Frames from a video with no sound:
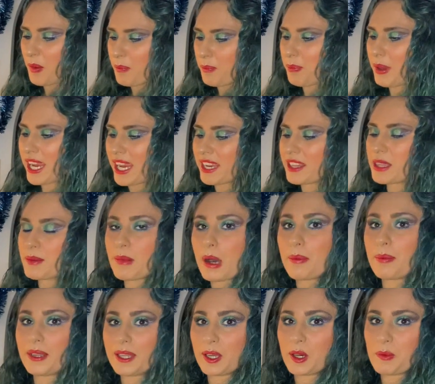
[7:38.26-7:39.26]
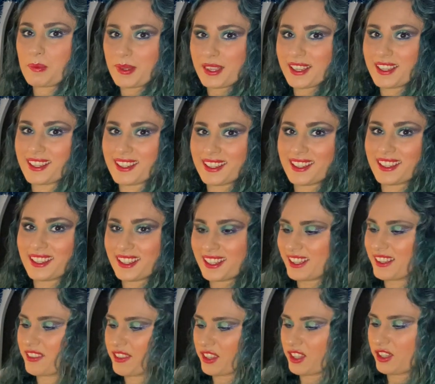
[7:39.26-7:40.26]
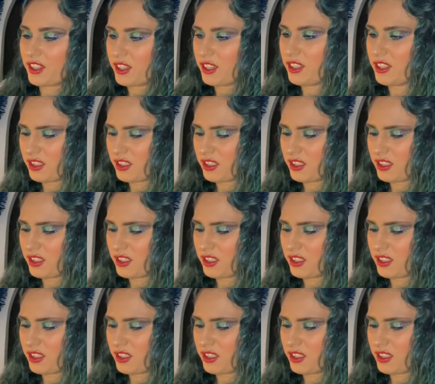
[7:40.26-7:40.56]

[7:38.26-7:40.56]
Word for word: beating them up a little bit in the